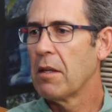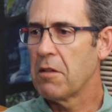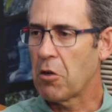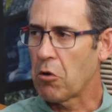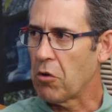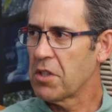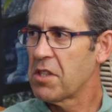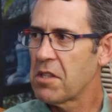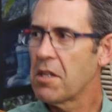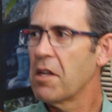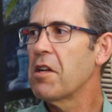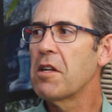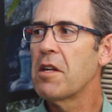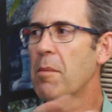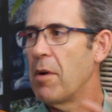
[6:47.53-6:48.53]
the
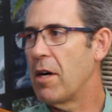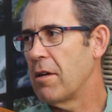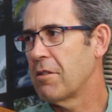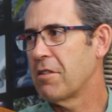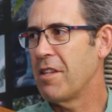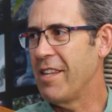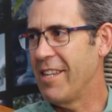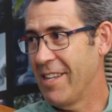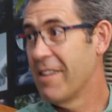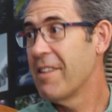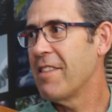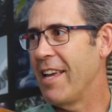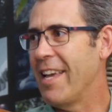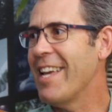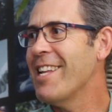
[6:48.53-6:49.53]
concern about the,
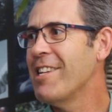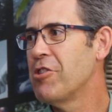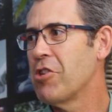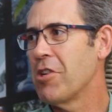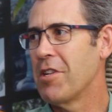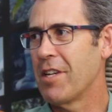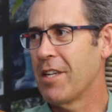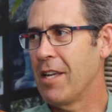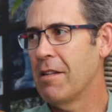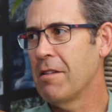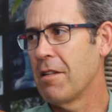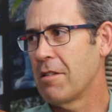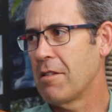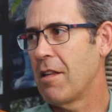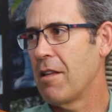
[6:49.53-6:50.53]
the engine
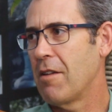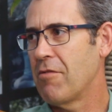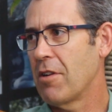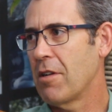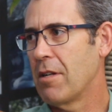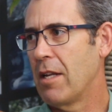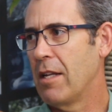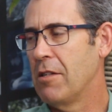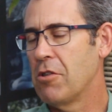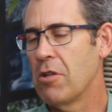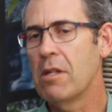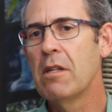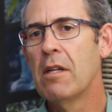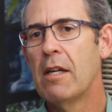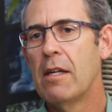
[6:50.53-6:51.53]
again, the South African
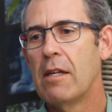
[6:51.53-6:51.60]
engine,